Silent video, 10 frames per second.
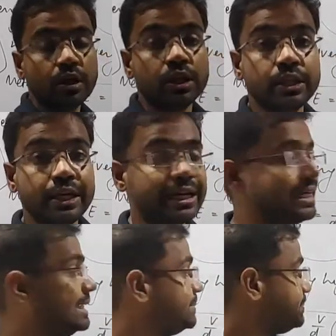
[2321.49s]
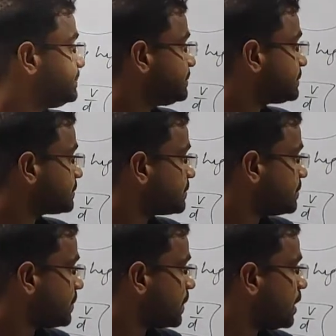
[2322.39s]
The
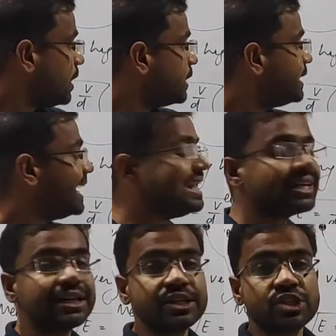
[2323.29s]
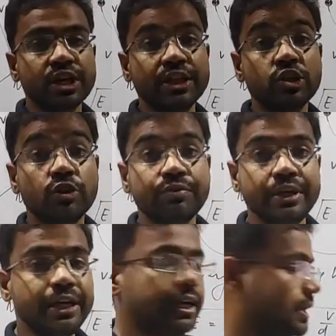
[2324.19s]
dielectric strength of
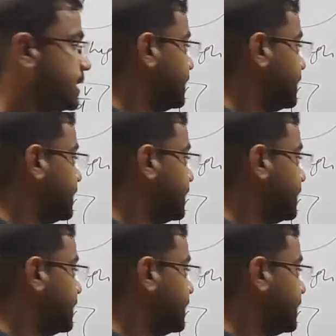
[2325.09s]
air,